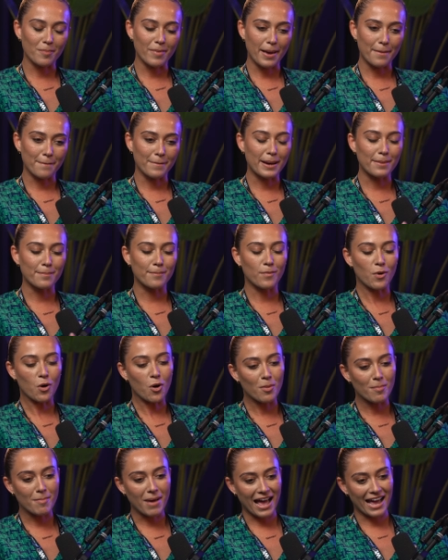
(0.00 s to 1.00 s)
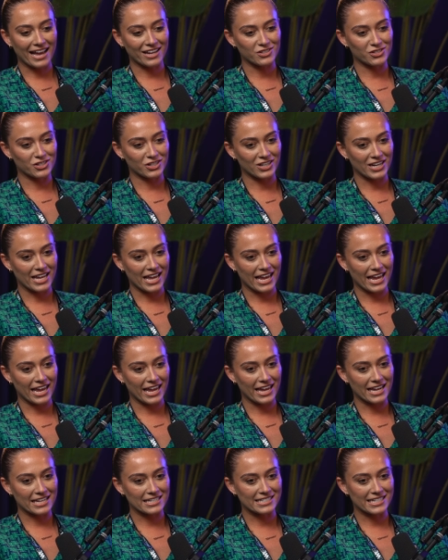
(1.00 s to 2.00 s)
and my mum
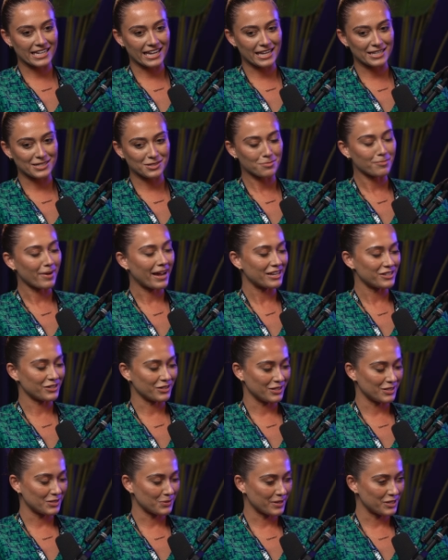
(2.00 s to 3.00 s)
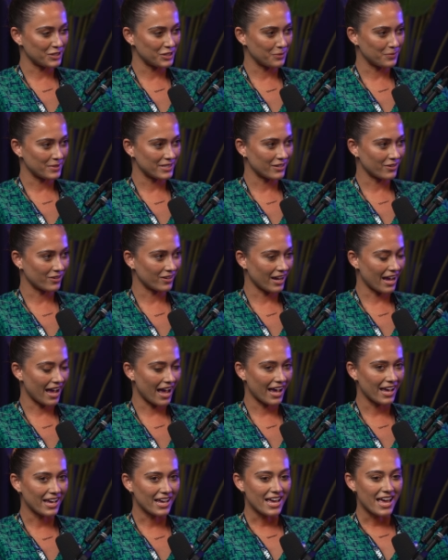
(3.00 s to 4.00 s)
actually did some pageants when she was
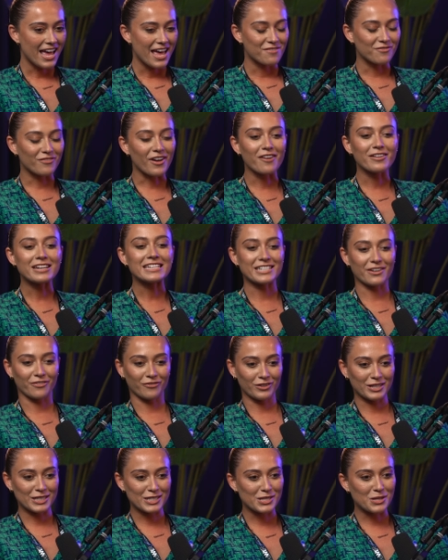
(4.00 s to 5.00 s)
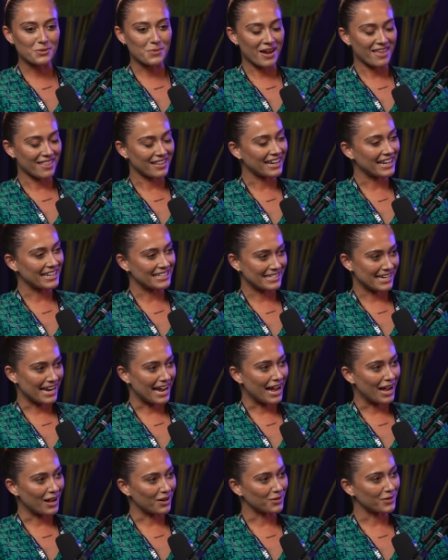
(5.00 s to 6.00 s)
younger, very different to the way that it is
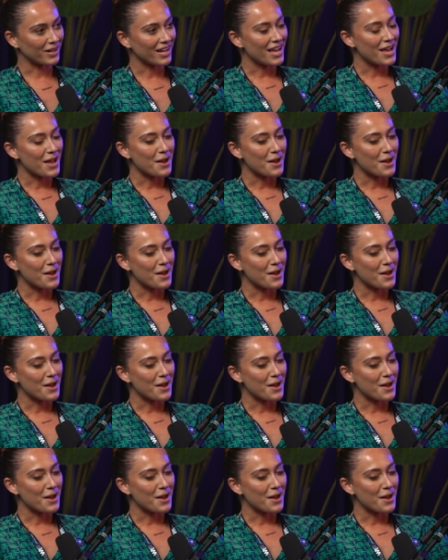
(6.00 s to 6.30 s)
now.